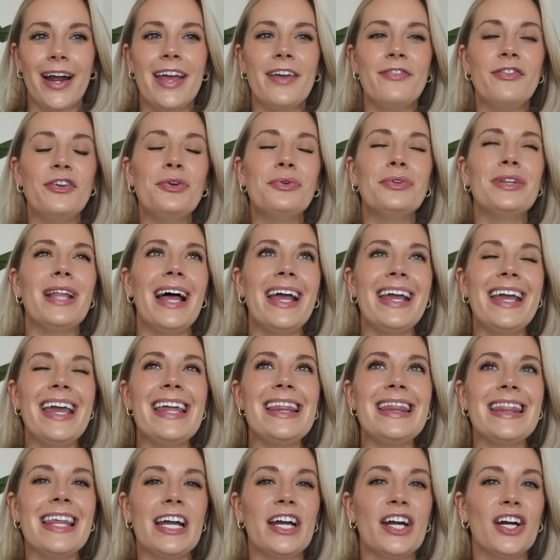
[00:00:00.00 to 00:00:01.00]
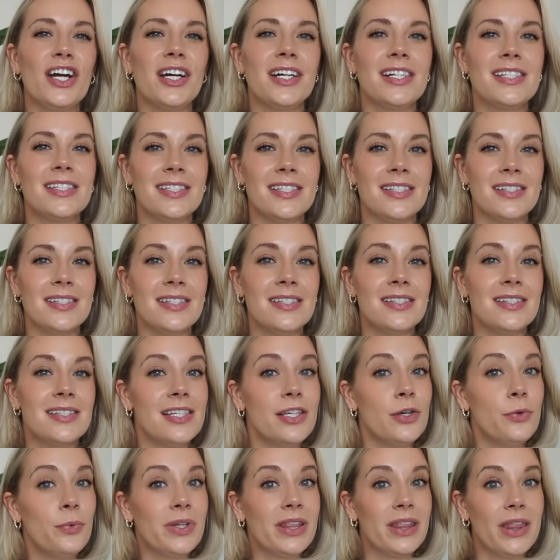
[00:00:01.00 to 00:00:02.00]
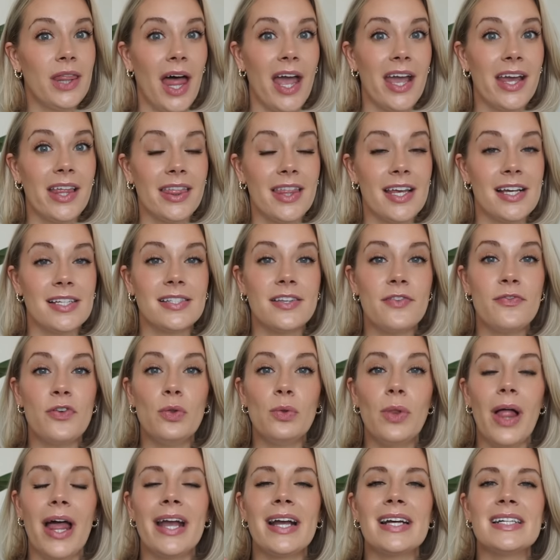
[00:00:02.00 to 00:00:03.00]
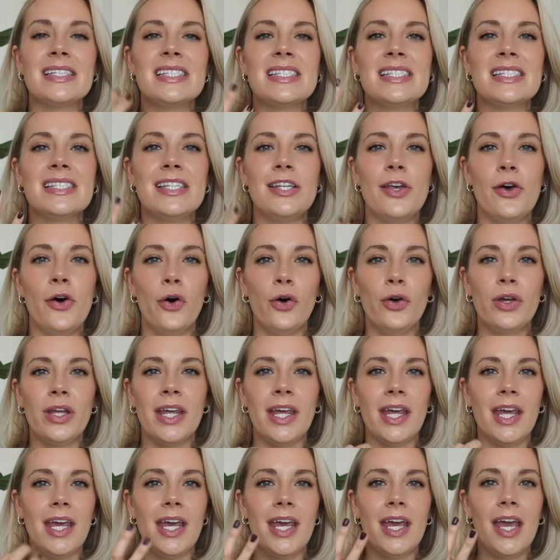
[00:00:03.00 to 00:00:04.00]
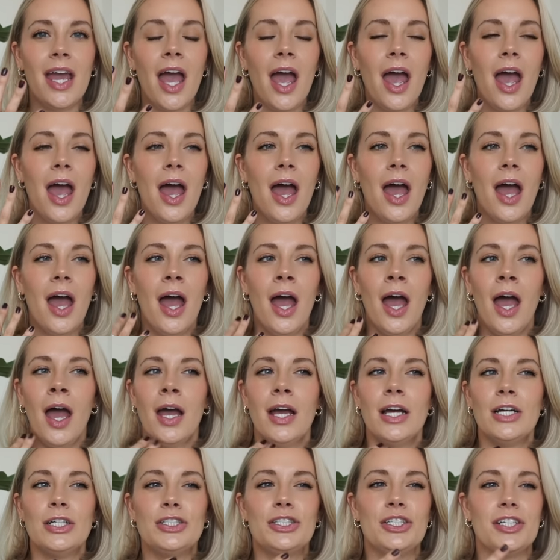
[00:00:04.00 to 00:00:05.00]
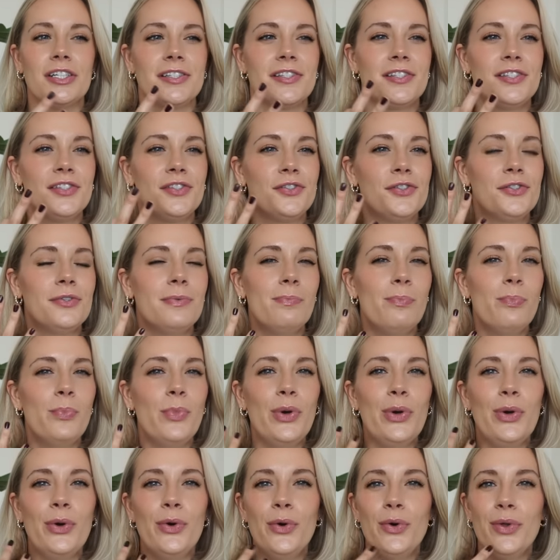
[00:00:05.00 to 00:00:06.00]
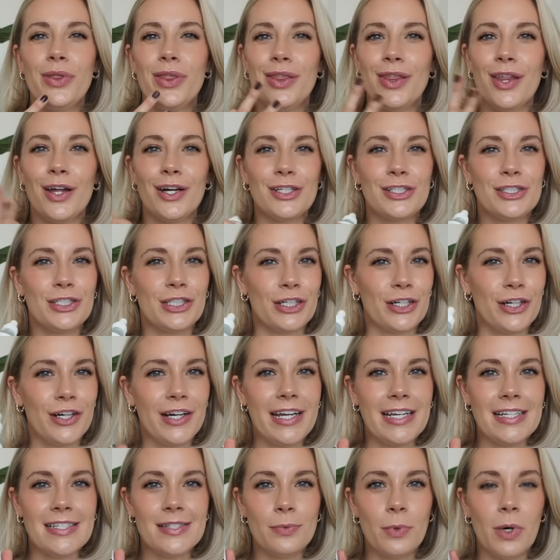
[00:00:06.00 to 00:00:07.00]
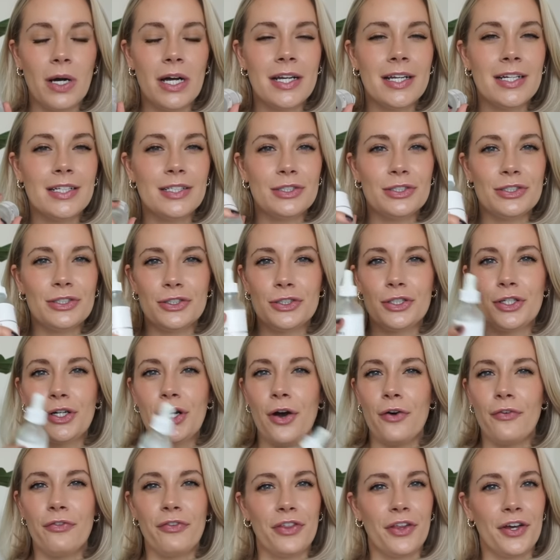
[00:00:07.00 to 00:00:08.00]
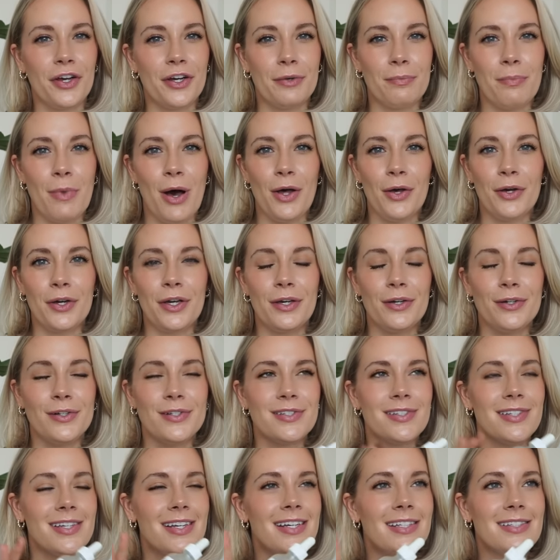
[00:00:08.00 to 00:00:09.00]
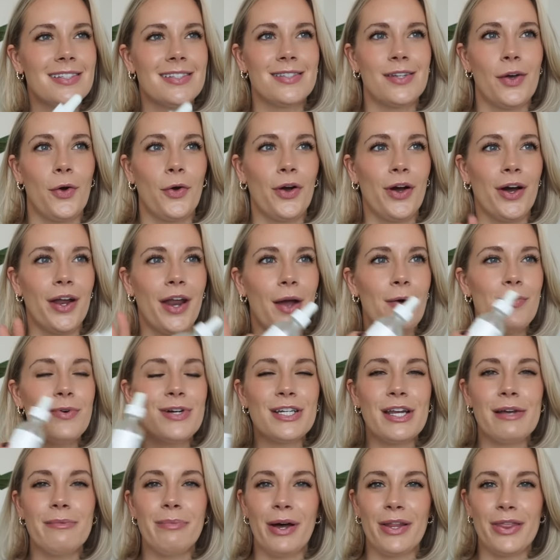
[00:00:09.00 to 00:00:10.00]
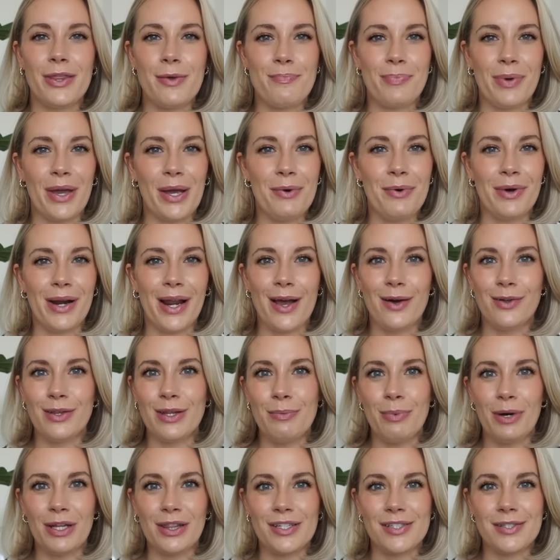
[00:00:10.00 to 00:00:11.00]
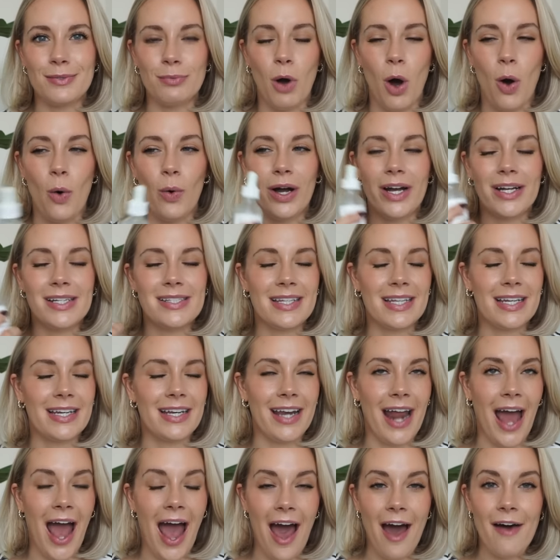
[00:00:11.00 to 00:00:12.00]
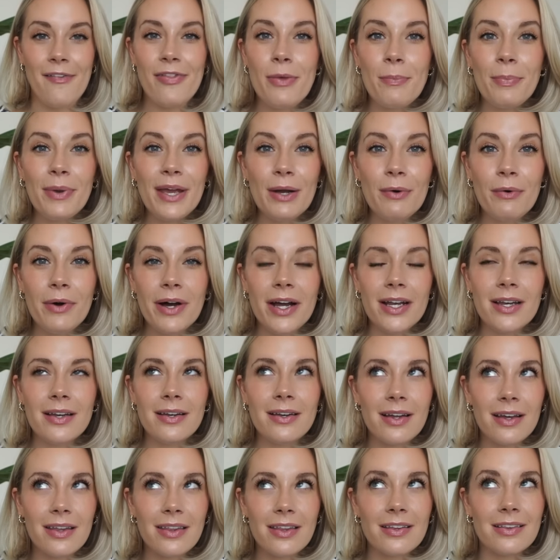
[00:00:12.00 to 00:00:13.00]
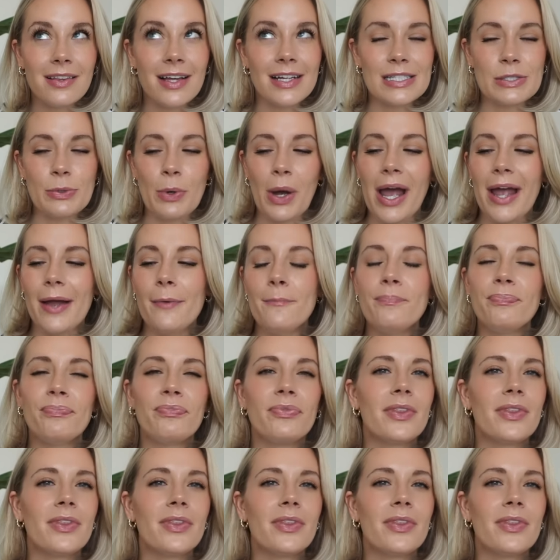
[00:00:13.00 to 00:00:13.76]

If you like a thicker consistency, you would like this. If you like a silky, just smooth, luxurious one, go for the good molecules. It's so good. I wish I bought the big one. I only bought the small one because they didn't have the big one. I think that's why.